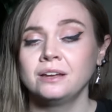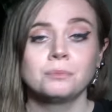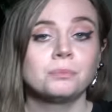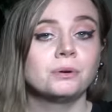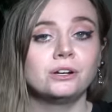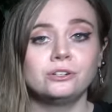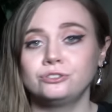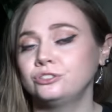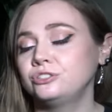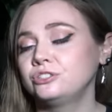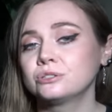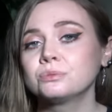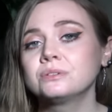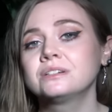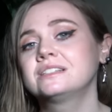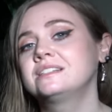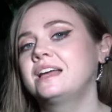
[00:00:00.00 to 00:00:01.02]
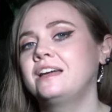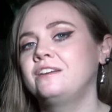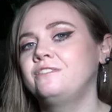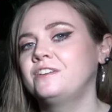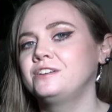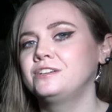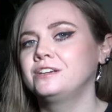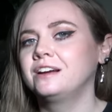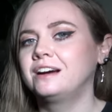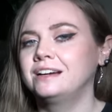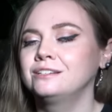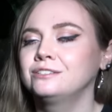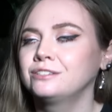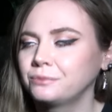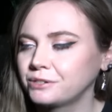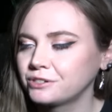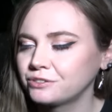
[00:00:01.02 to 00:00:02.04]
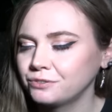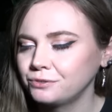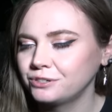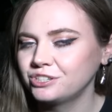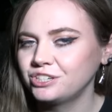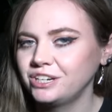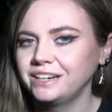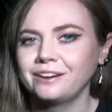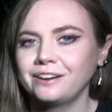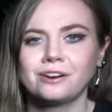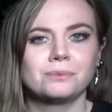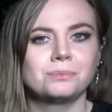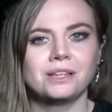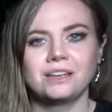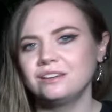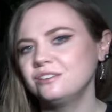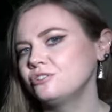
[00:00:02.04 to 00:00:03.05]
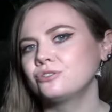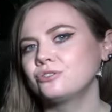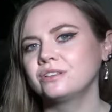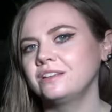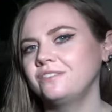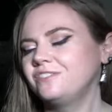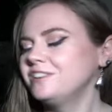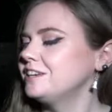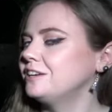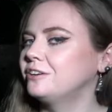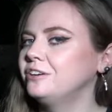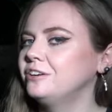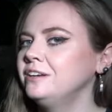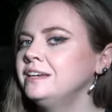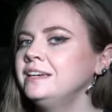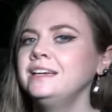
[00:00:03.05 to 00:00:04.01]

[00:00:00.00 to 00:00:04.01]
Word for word: But I do just want to say thank you guys so much for watching. I hope that you enjoyed the video.